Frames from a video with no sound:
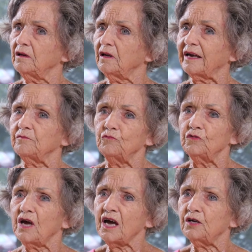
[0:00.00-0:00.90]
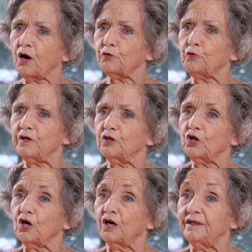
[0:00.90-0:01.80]
Like, yay, y'all doing
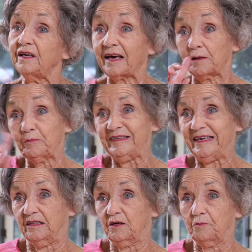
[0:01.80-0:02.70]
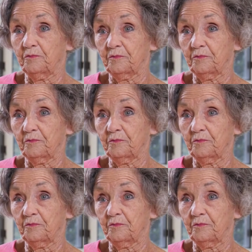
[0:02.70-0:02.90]
good, like I'm seeing them.